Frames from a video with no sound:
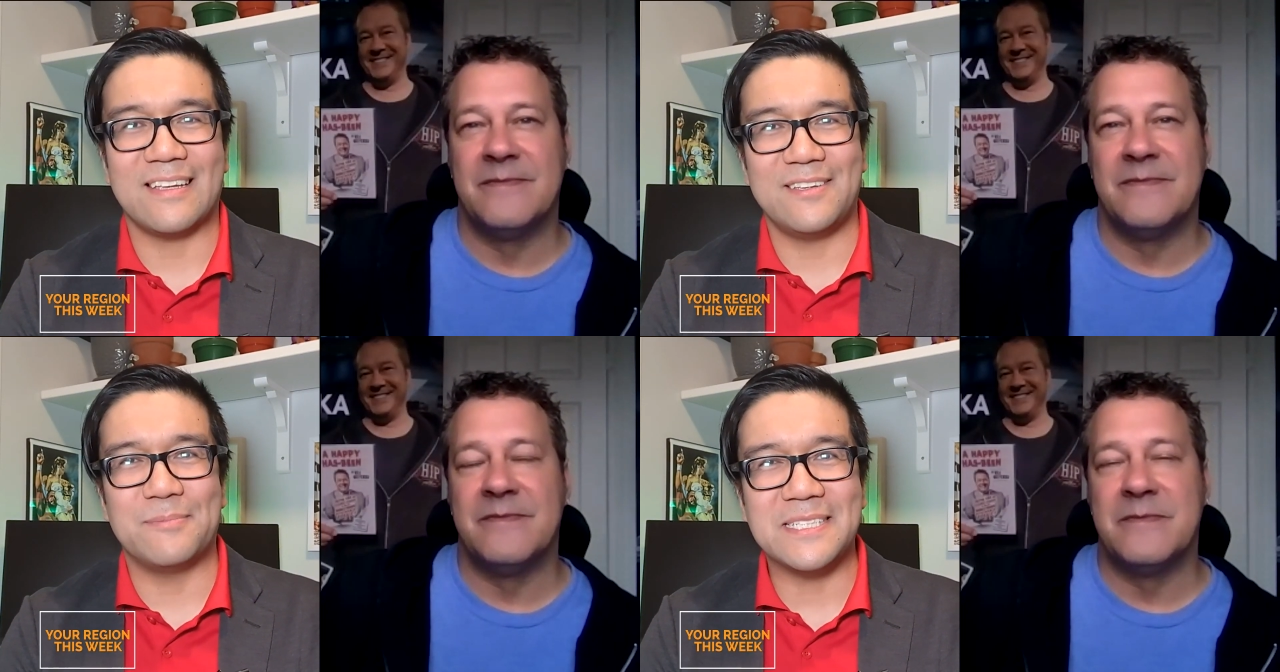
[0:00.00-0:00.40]

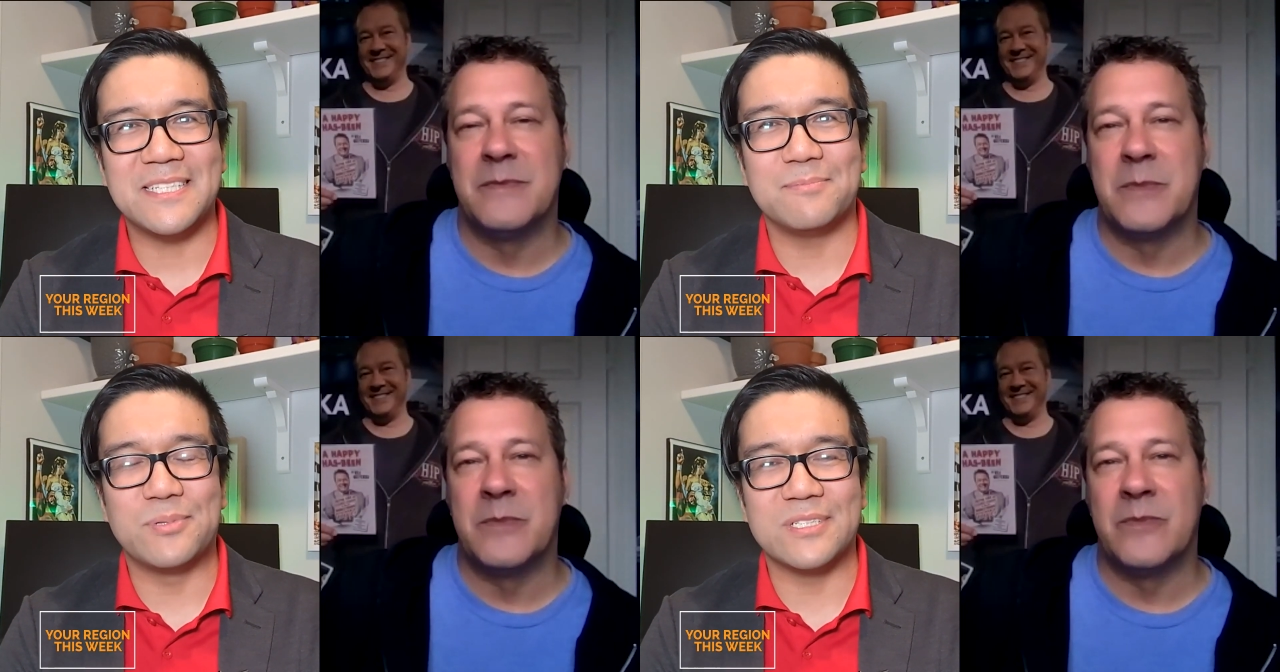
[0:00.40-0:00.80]
Speaker 1: At, you
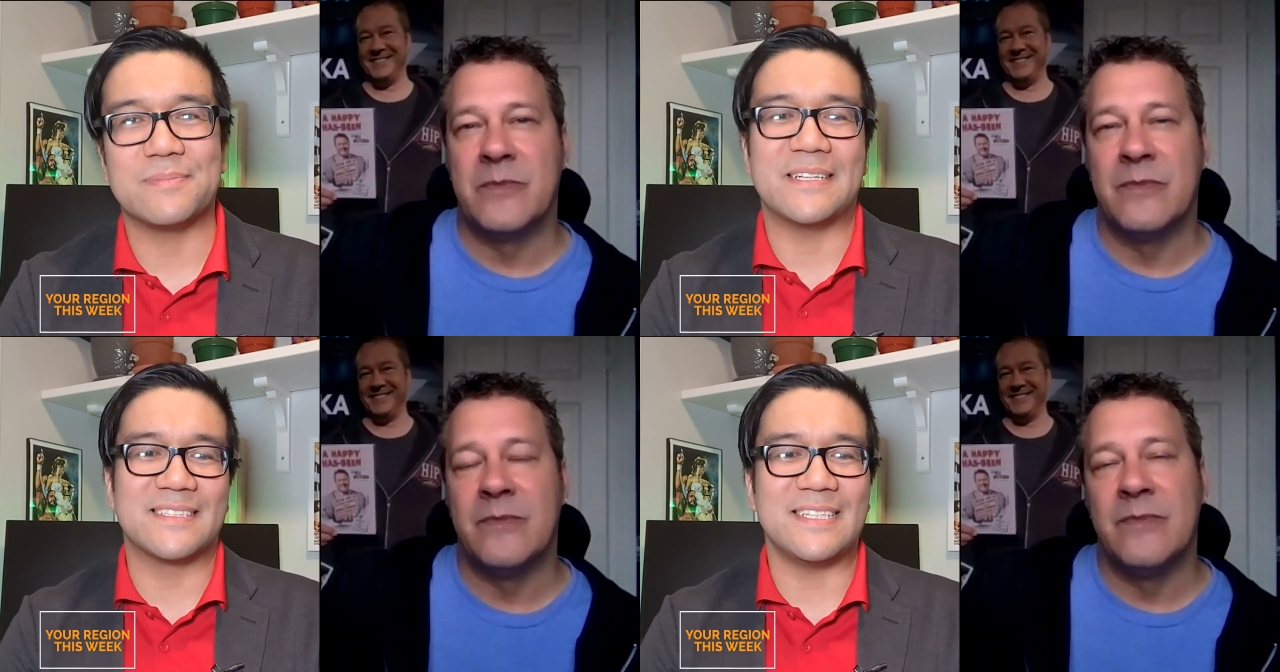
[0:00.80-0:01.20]
mentioned Bruce
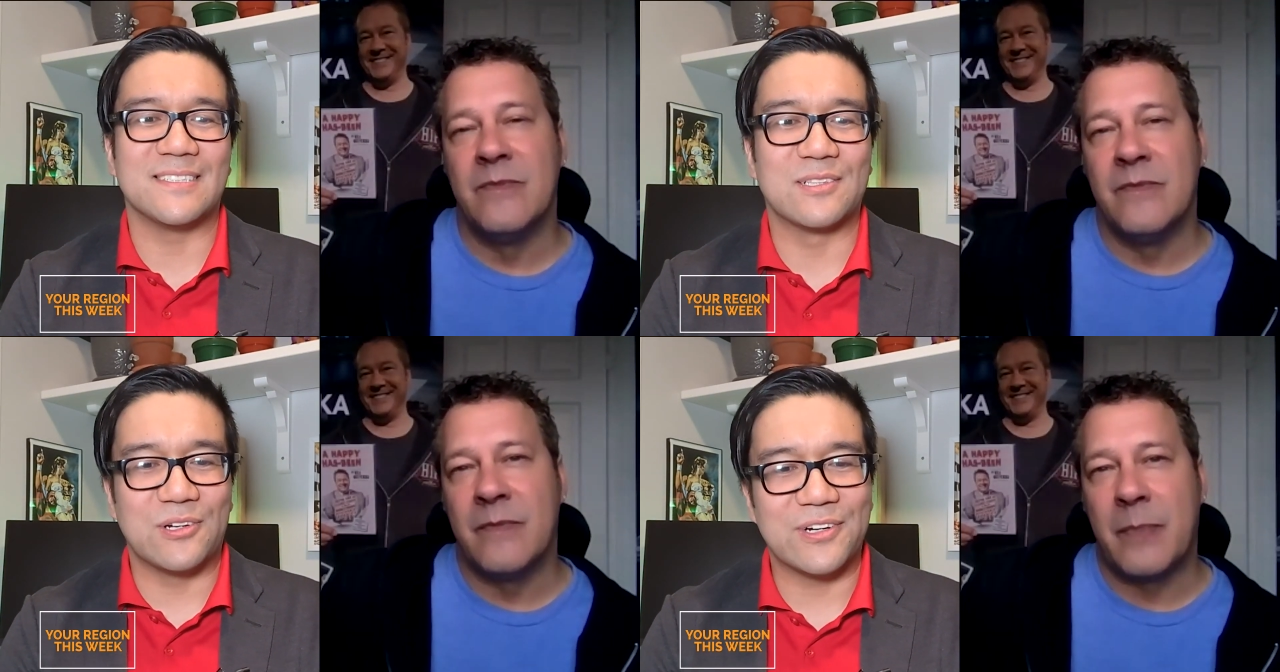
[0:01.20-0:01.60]

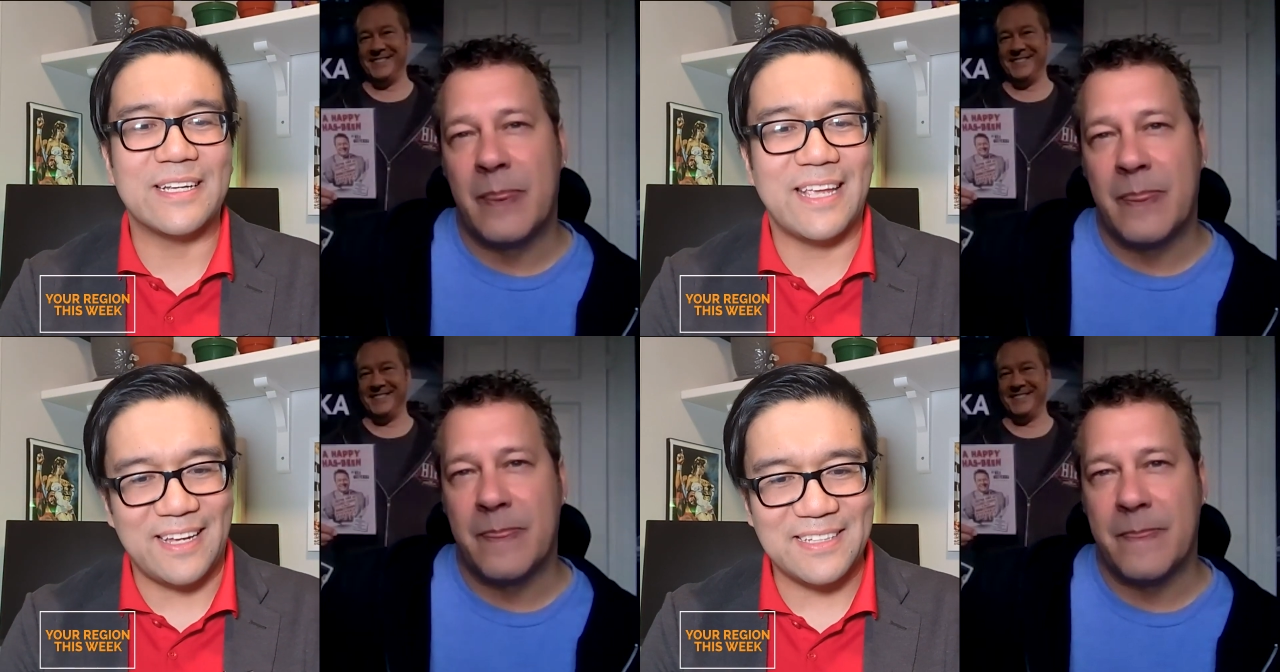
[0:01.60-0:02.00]
Springsteen's
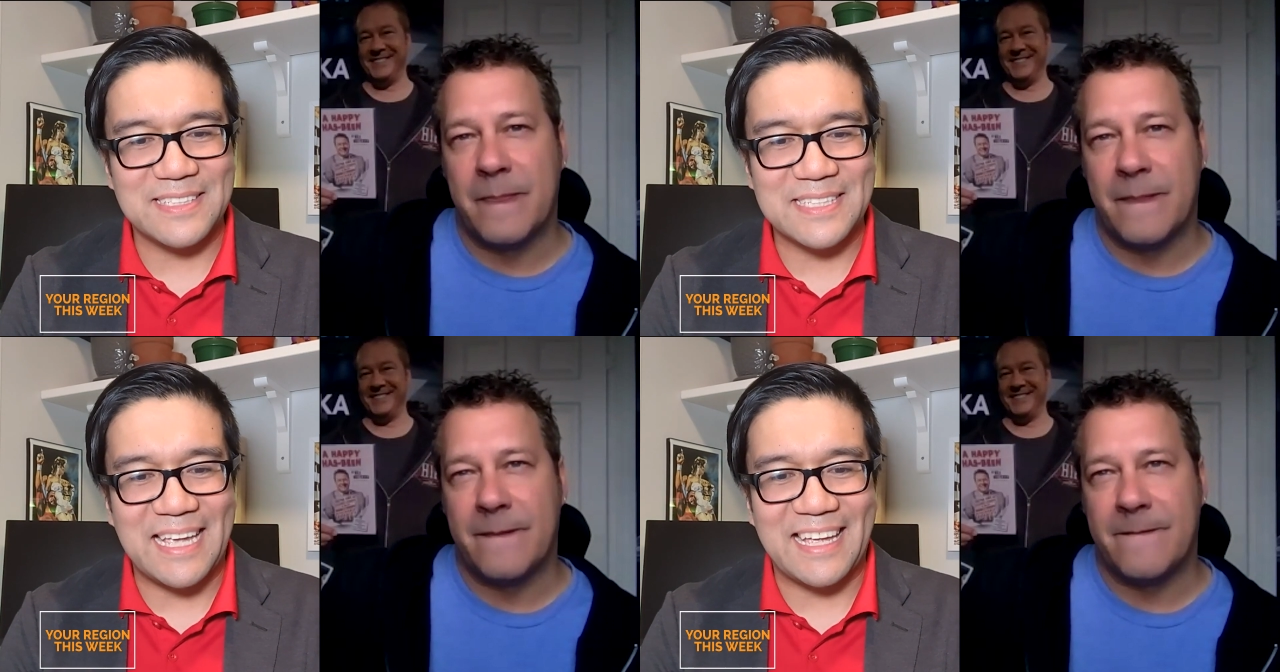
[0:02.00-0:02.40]
glory
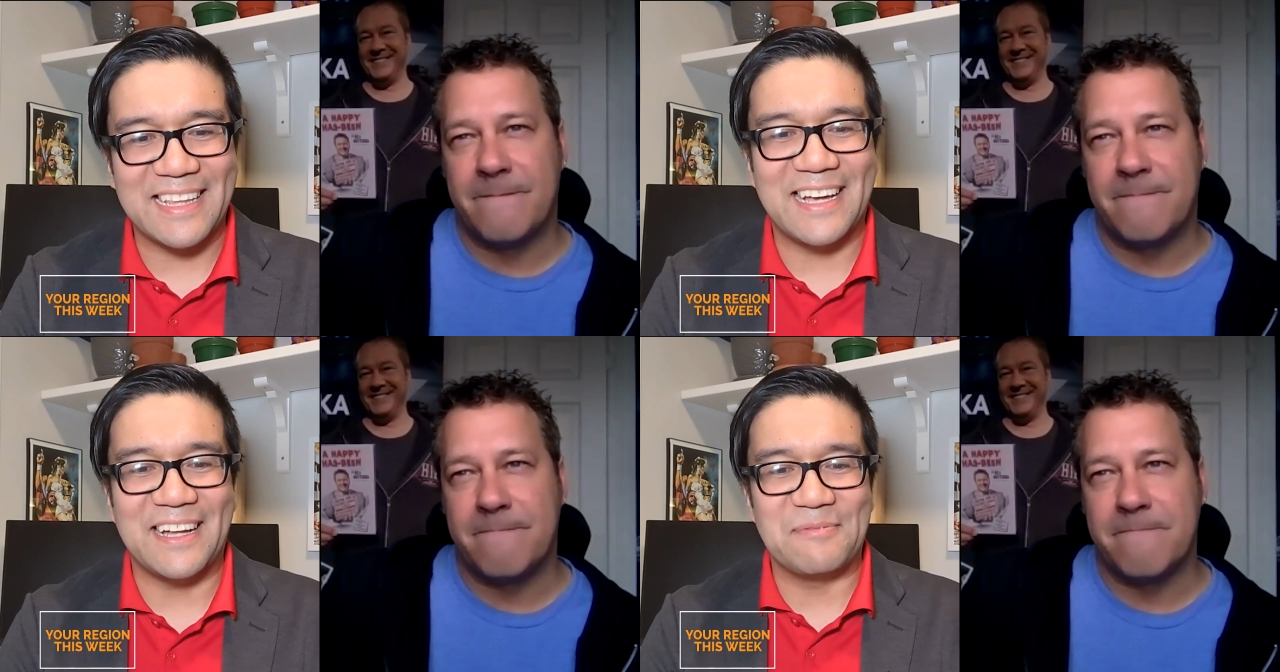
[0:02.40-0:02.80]
days,
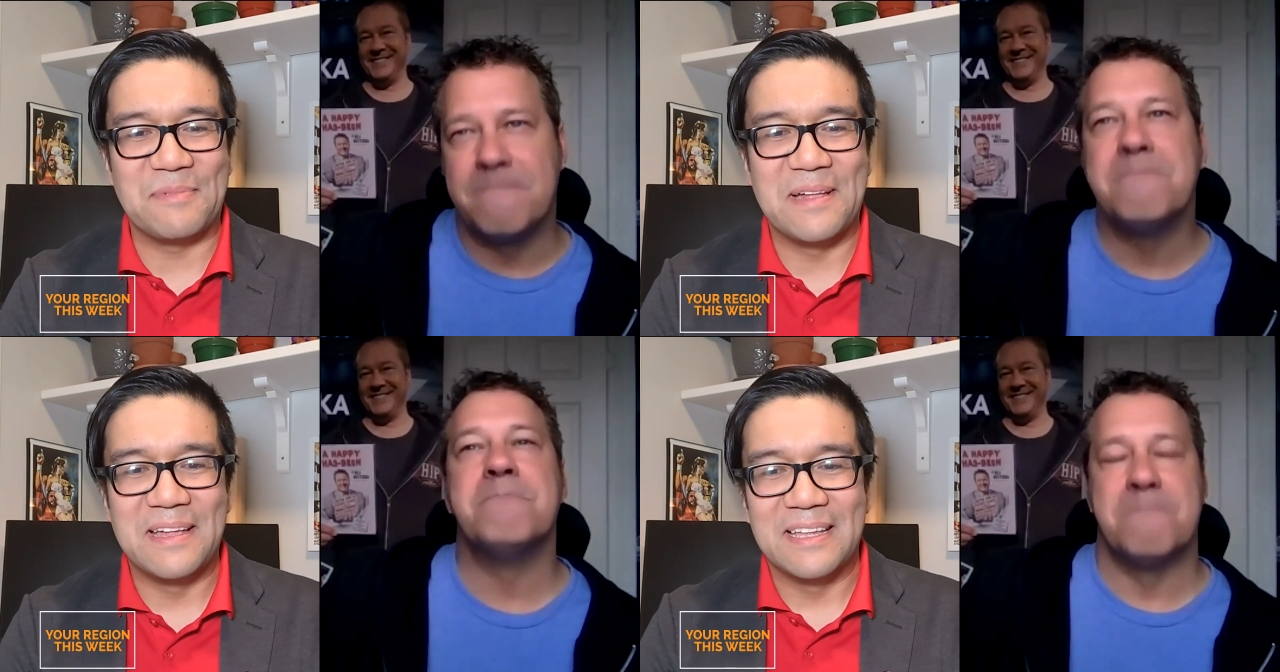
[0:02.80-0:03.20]
and um,